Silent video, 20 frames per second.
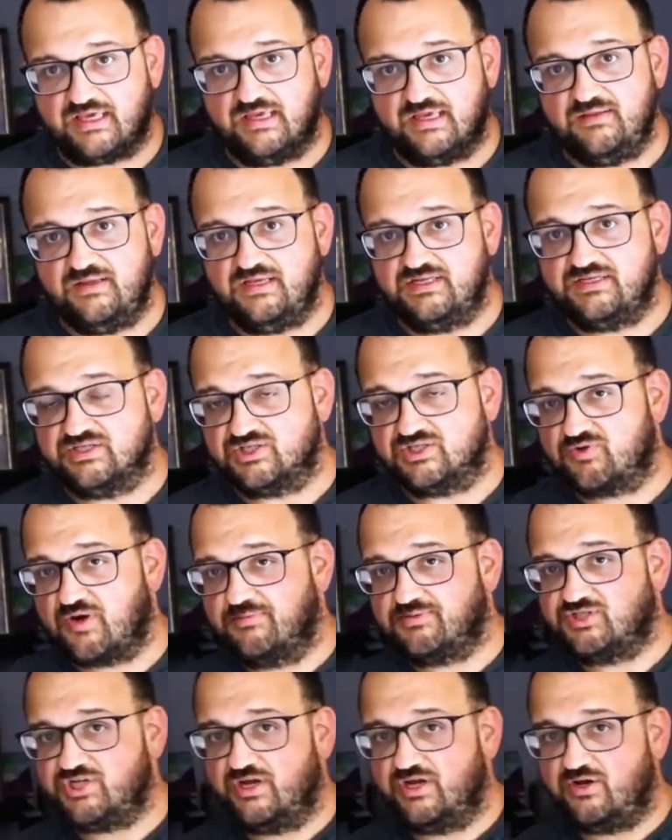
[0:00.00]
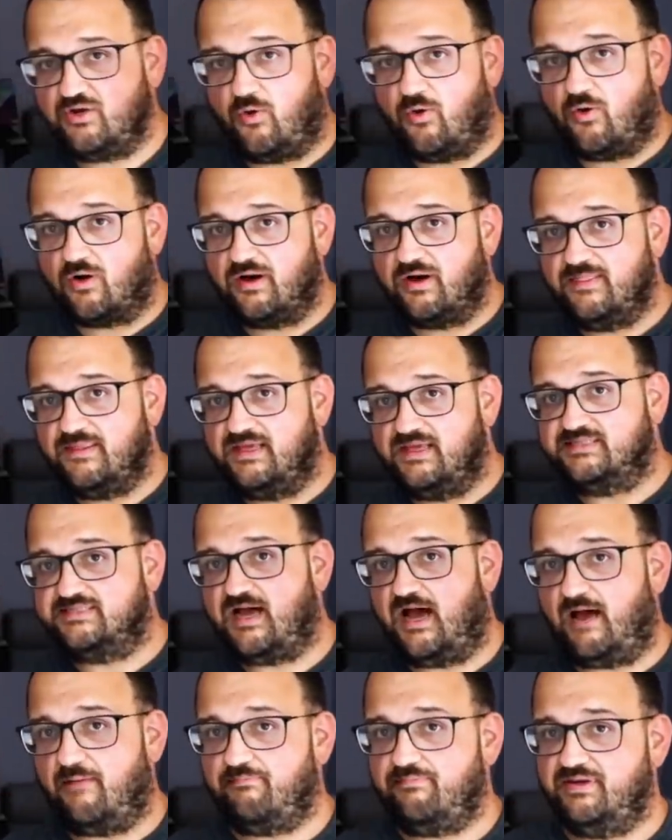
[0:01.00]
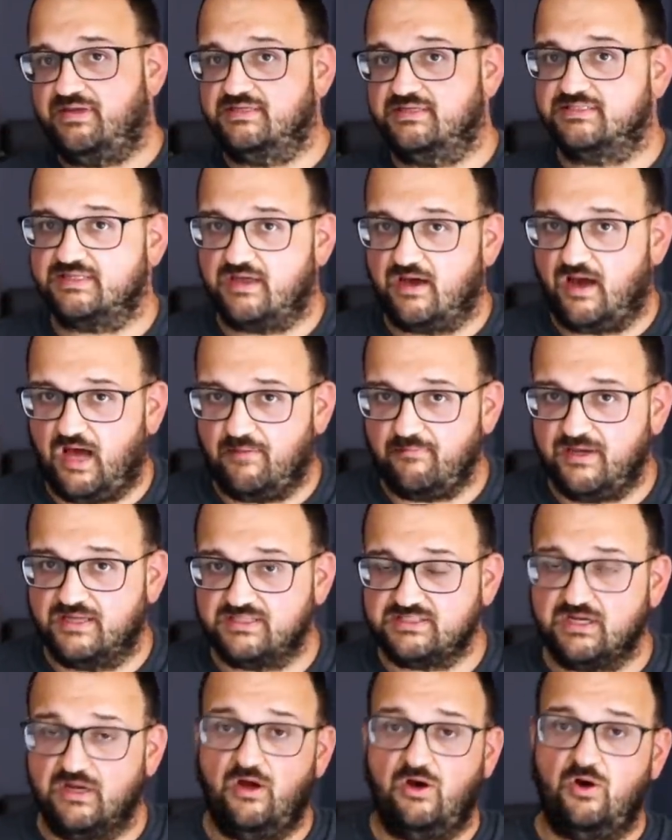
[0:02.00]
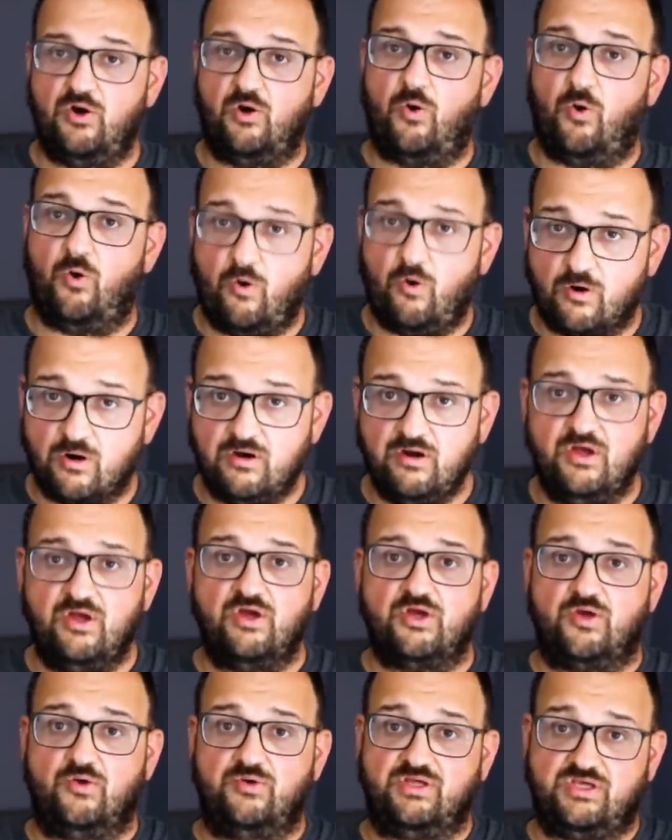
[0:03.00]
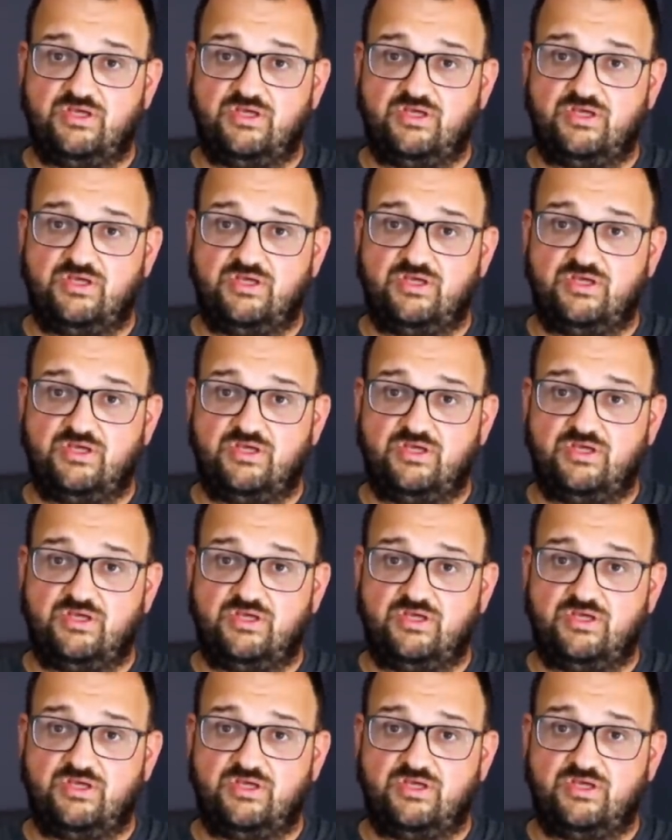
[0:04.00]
in the description or in the top pinned comment, or go to